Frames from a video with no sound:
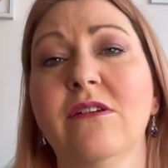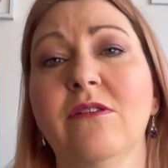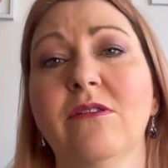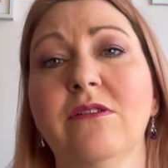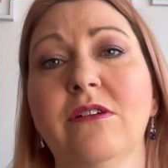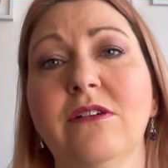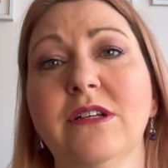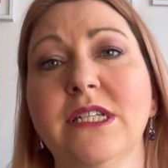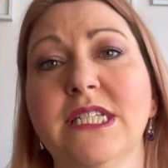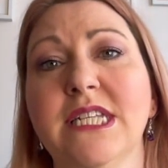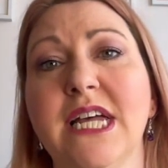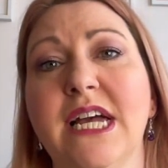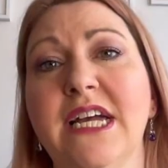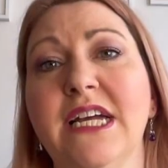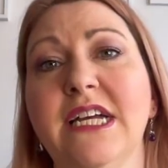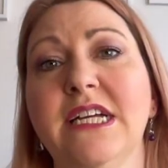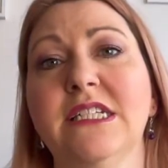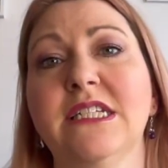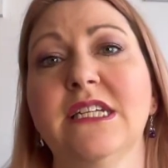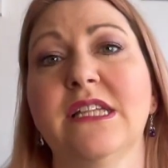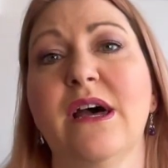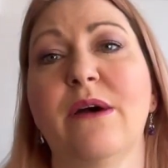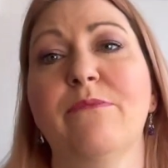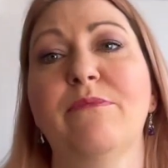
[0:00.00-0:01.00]
You're not saying
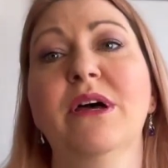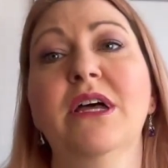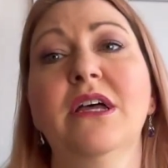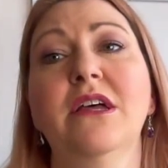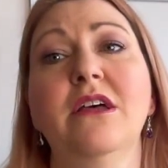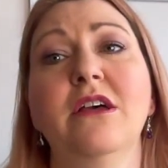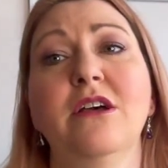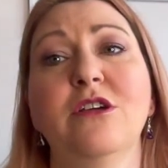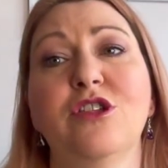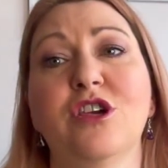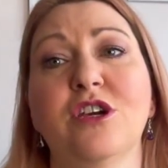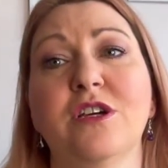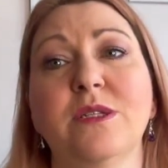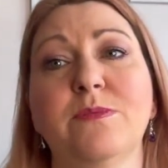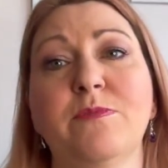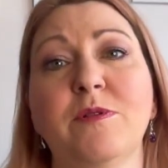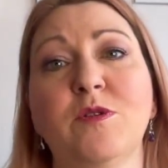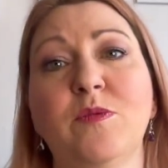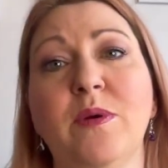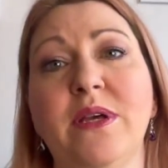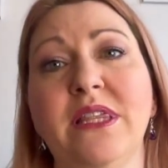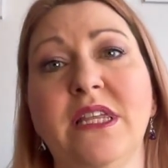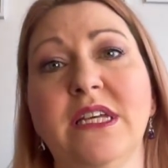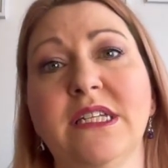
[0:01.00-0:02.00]
to them, choose
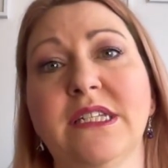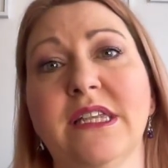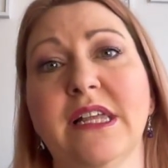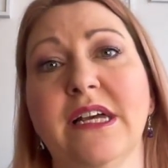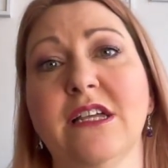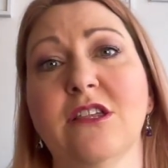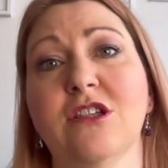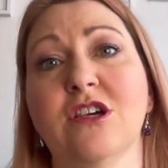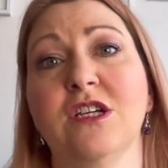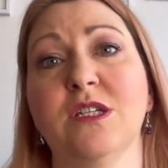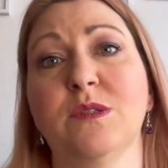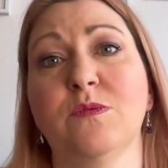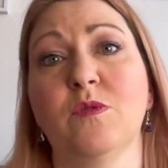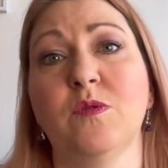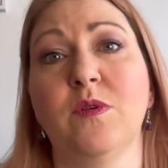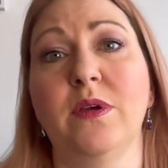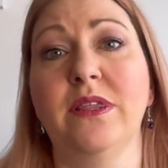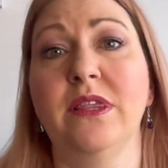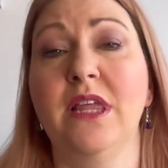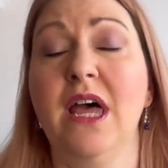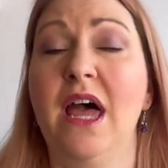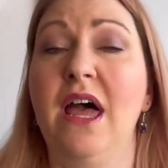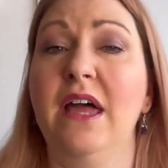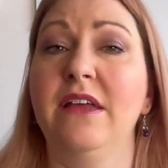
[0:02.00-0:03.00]
between this link, choose
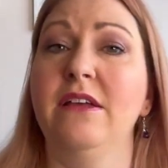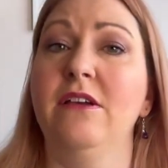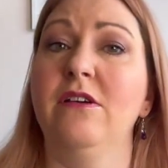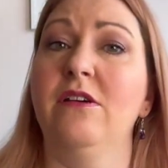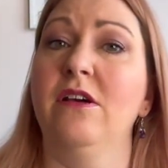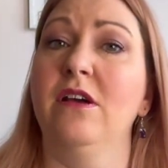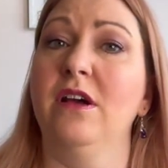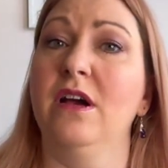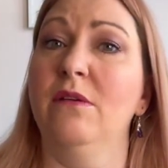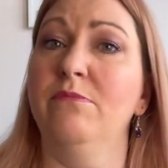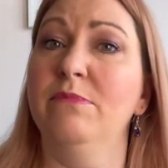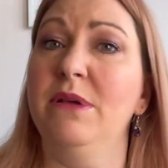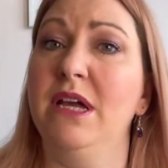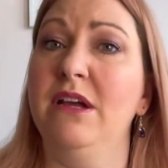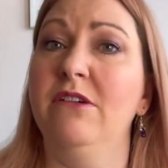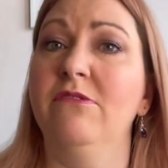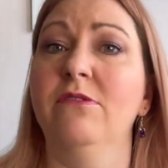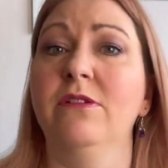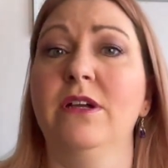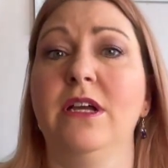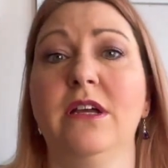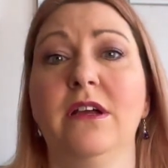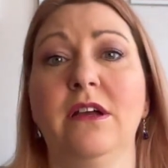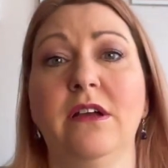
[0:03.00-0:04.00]
between there. You can come here
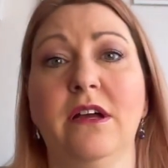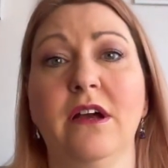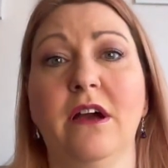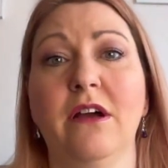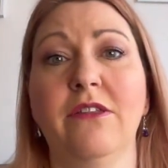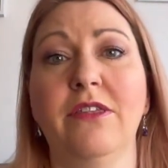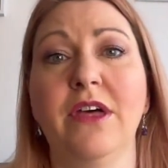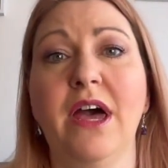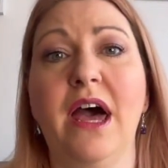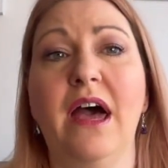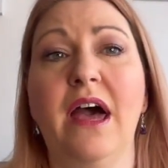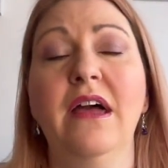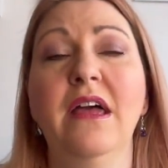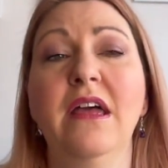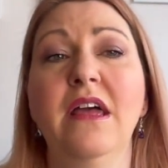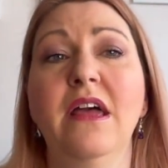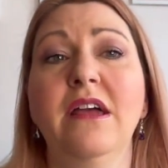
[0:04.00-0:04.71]
or you can go there.